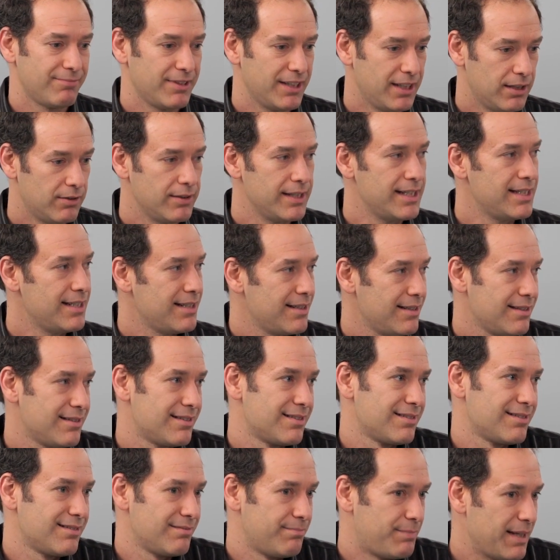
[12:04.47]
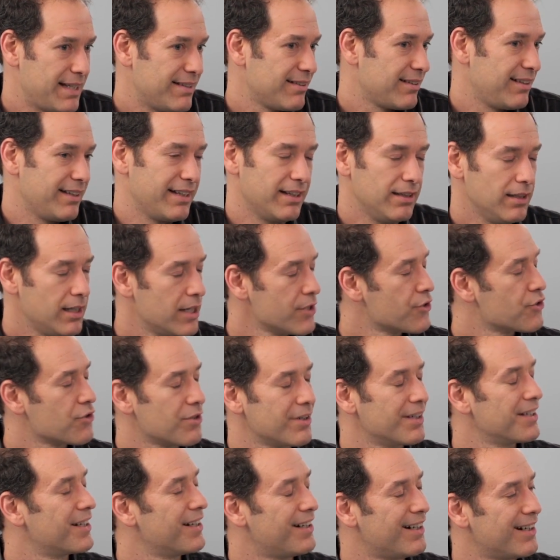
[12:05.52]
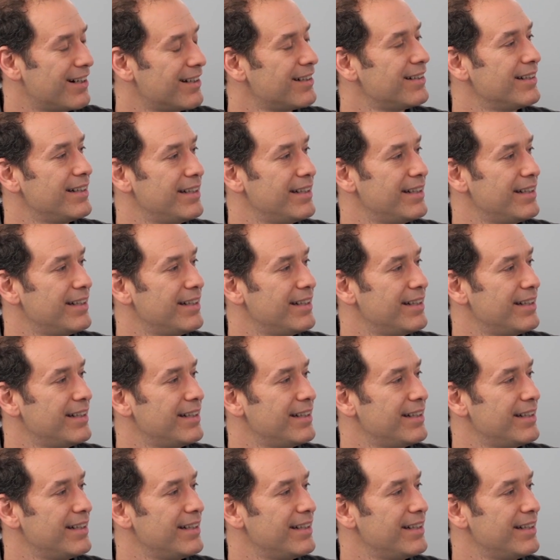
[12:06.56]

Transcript: you know, it is basically a luxury car.